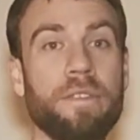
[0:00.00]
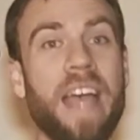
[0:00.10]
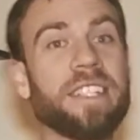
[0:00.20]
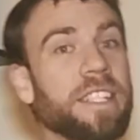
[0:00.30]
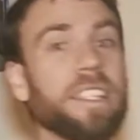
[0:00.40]

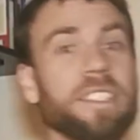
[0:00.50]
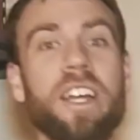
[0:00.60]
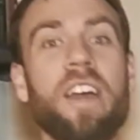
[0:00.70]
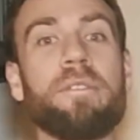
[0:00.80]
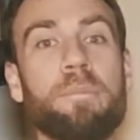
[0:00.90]
Fasting is
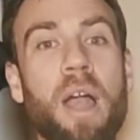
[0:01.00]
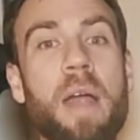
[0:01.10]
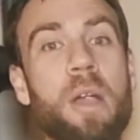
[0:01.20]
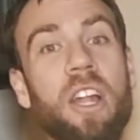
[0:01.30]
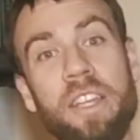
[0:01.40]
done
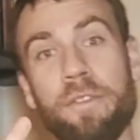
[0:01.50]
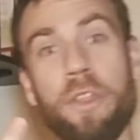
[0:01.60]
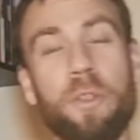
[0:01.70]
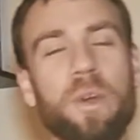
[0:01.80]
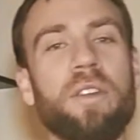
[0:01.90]
primarily
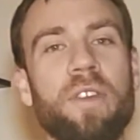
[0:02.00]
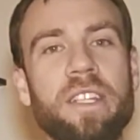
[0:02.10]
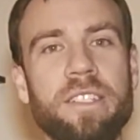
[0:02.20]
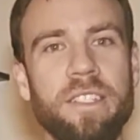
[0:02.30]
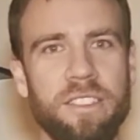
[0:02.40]
for three
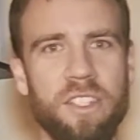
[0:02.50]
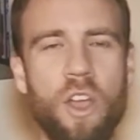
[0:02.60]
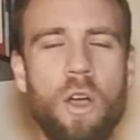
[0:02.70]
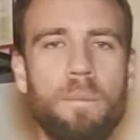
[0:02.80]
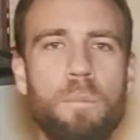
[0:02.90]
reasons:
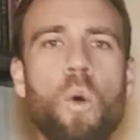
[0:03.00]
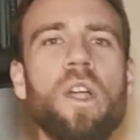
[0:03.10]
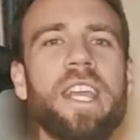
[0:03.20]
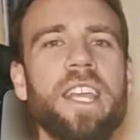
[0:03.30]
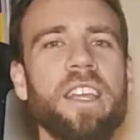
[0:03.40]

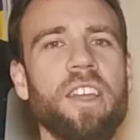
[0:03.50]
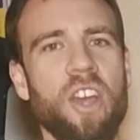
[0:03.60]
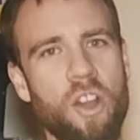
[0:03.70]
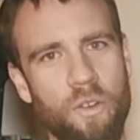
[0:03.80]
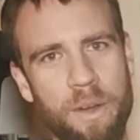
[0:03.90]
mourning,
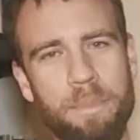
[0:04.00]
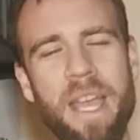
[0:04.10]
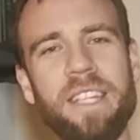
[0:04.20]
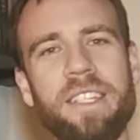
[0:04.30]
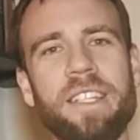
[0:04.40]

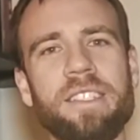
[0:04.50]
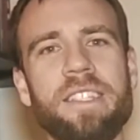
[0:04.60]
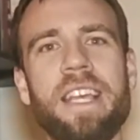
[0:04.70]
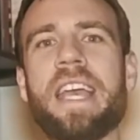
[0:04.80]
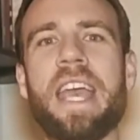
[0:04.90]

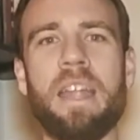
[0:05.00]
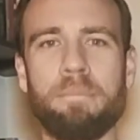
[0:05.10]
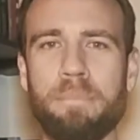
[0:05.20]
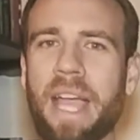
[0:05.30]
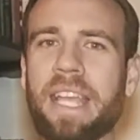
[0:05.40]
repentance,
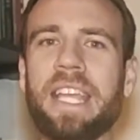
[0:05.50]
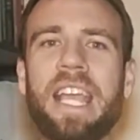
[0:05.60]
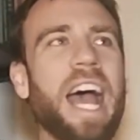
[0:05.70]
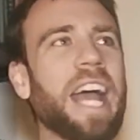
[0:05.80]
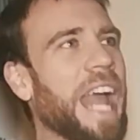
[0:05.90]
and
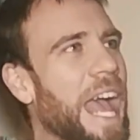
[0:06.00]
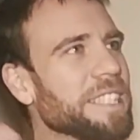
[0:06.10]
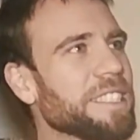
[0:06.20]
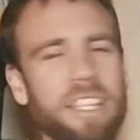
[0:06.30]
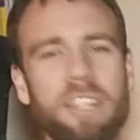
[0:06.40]
begging God,
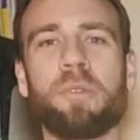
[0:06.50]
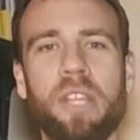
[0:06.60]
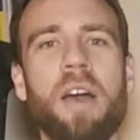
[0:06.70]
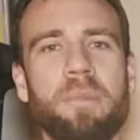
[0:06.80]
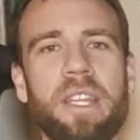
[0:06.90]
asking him
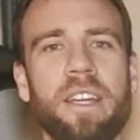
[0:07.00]
to come